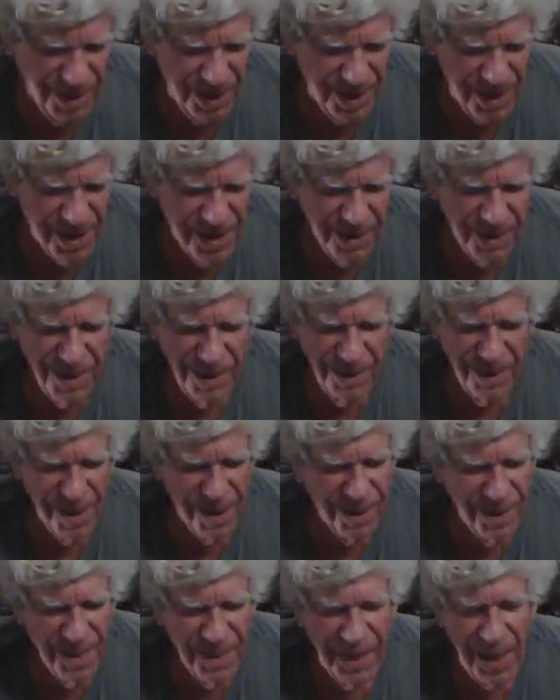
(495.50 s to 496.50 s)
and
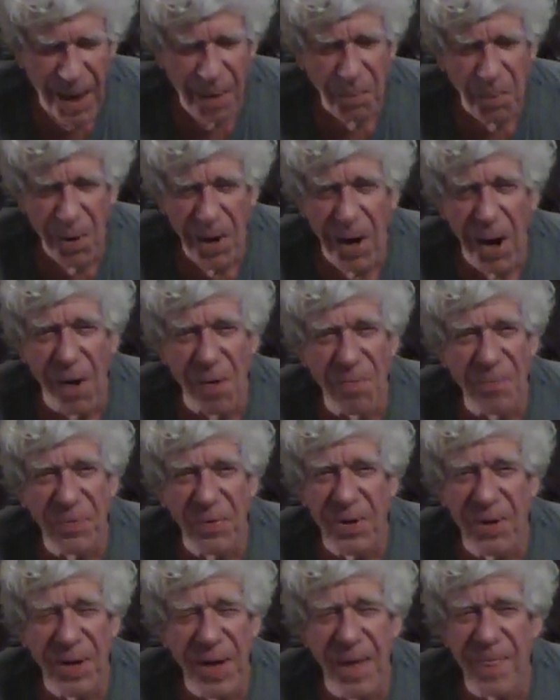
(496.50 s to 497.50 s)
that went on
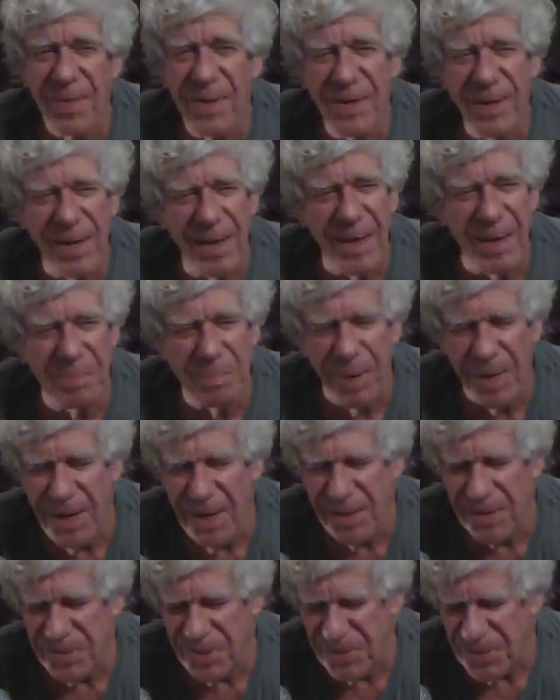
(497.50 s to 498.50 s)
for another 10 minutes